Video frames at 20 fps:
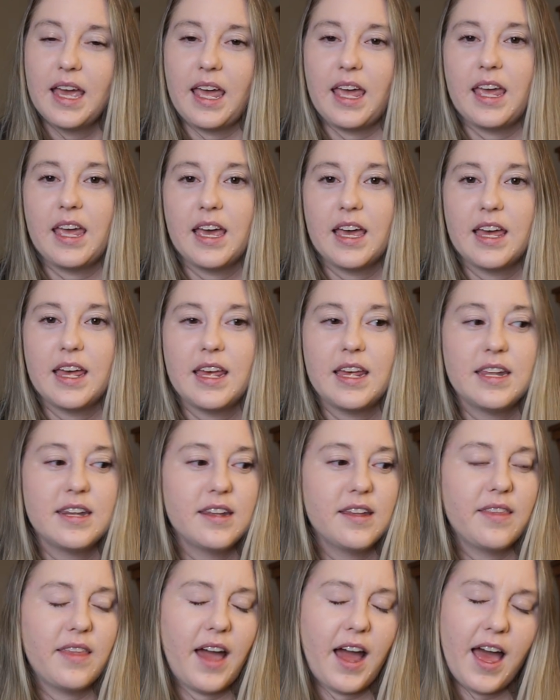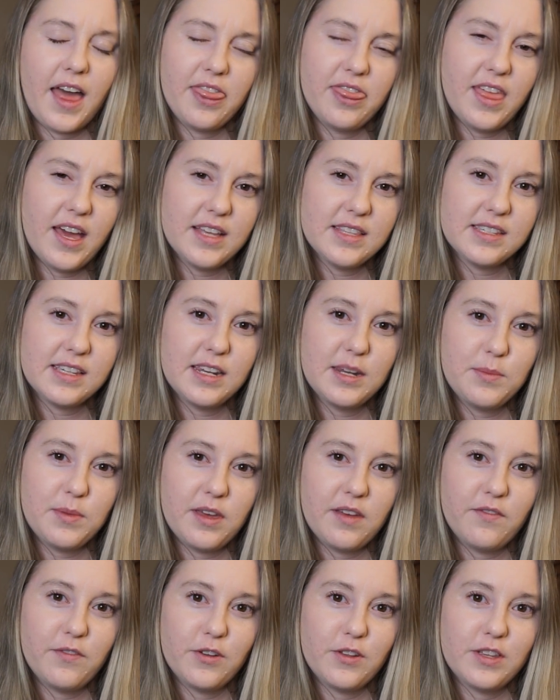And that's going to be
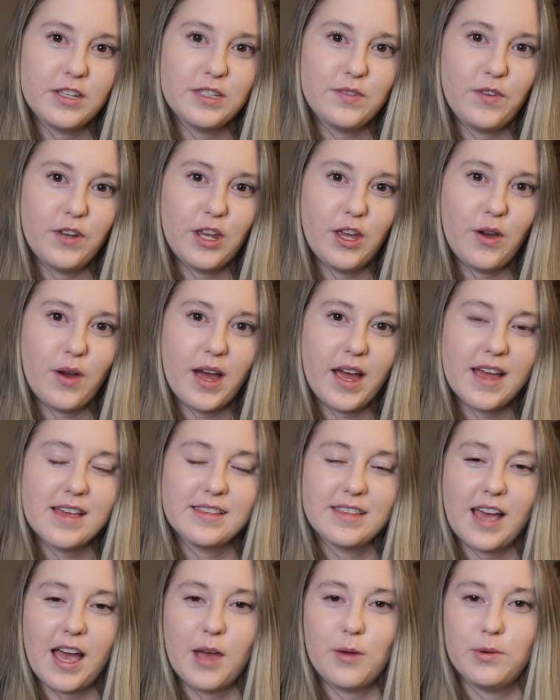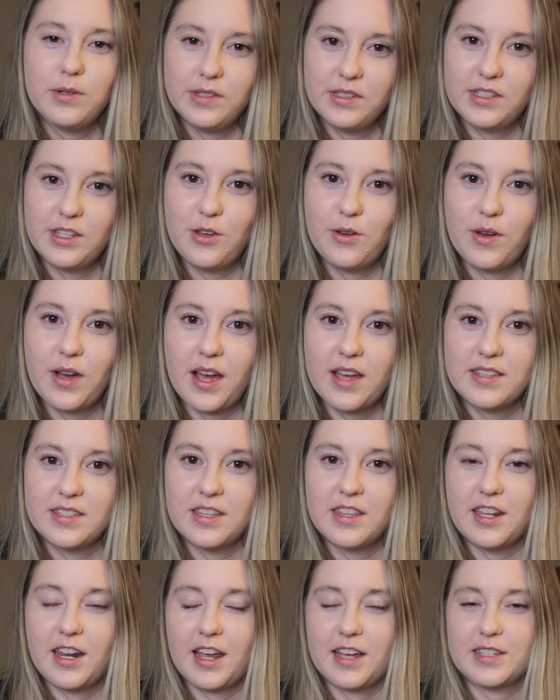it for this video, guys. I will see you guys in
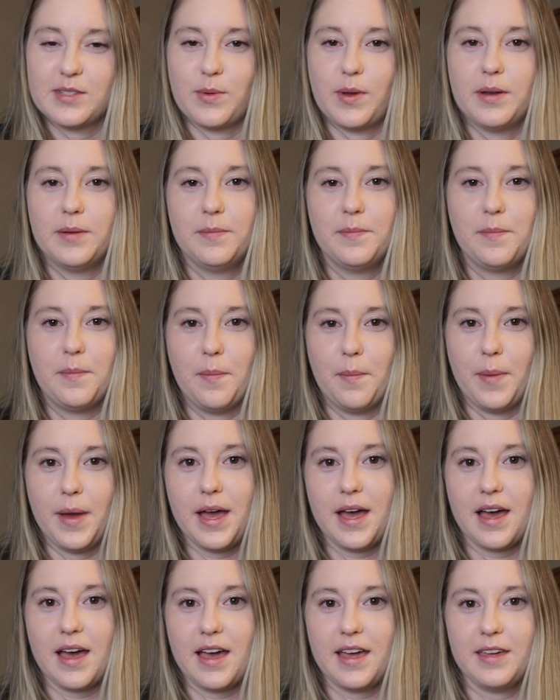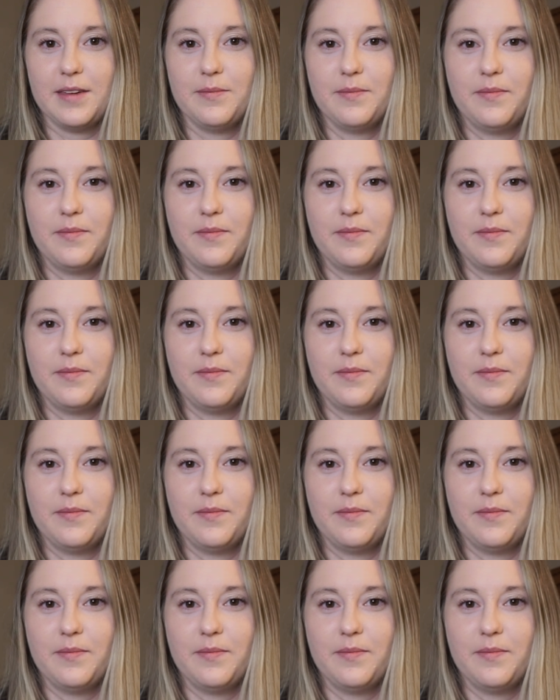the next one. Bye!